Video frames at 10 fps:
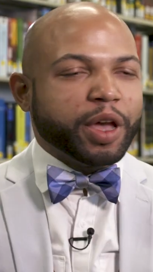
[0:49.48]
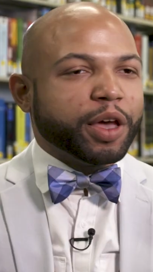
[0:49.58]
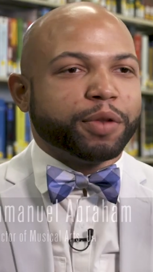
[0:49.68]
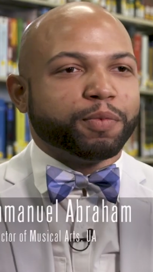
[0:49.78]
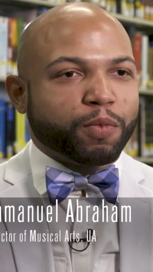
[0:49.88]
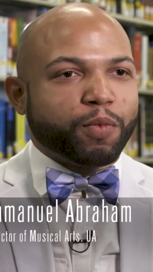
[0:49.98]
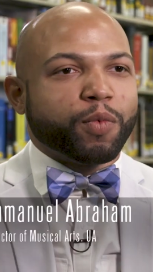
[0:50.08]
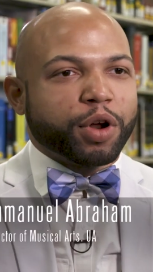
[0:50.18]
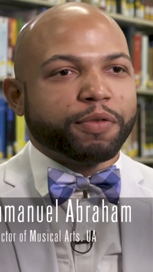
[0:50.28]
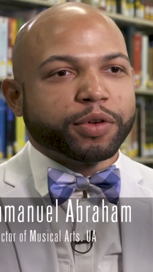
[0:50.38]
And
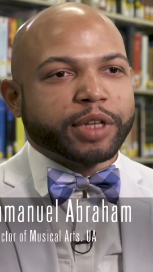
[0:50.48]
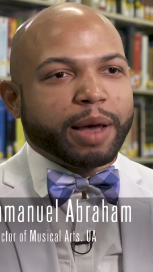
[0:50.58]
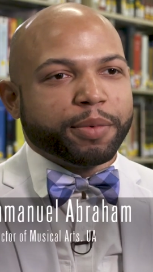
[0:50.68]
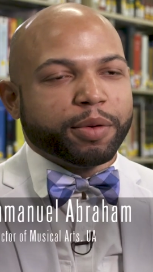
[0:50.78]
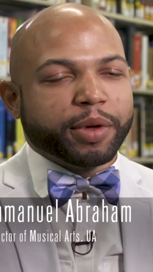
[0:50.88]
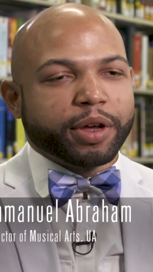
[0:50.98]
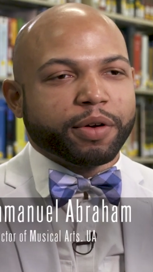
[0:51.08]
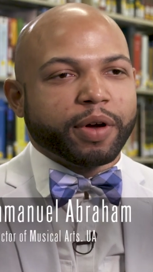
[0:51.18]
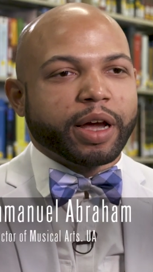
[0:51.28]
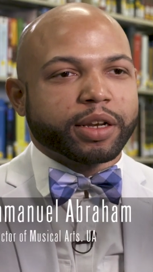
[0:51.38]
one of those happened to be
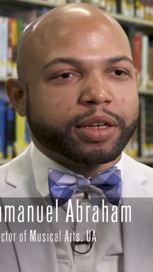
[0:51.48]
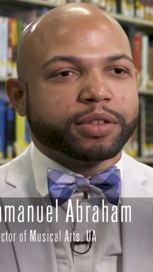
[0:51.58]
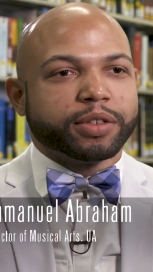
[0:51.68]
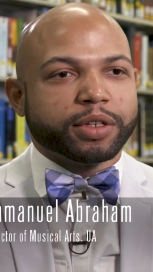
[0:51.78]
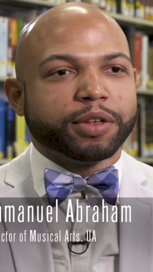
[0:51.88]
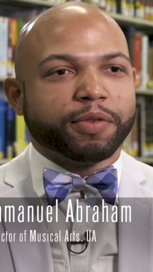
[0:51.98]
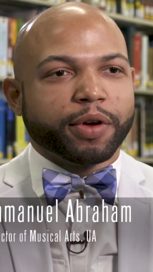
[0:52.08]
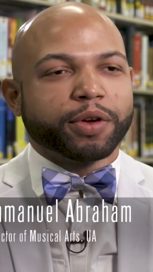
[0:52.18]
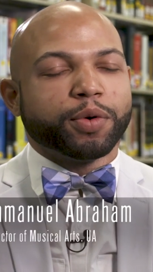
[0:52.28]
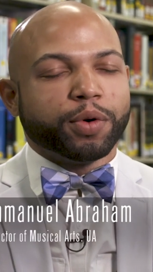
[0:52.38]
correct. It's a
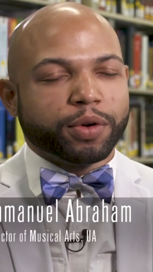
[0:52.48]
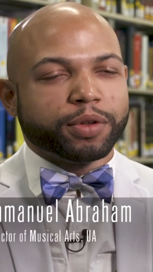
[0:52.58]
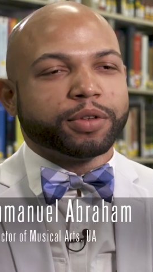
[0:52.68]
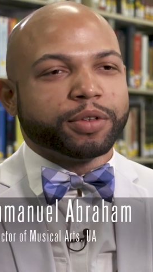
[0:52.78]
very cool